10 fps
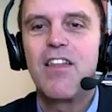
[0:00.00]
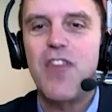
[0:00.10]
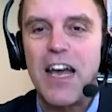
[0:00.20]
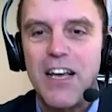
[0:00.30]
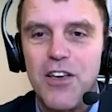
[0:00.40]

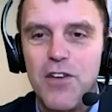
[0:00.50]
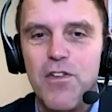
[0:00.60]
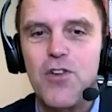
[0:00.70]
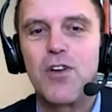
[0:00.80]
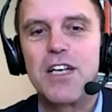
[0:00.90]
Thank you
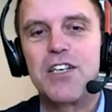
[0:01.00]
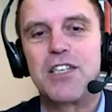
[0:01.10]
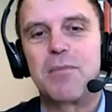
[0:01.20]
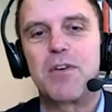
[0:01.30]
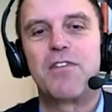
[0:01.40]
for your
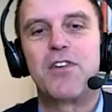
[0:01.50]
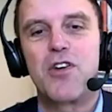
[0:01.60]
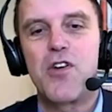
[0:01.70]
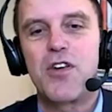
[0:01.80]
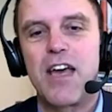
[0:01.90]
leadership, Governor
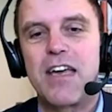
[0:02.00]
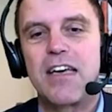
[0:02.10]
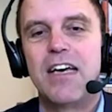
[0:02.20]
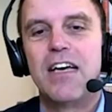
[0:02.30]
Koike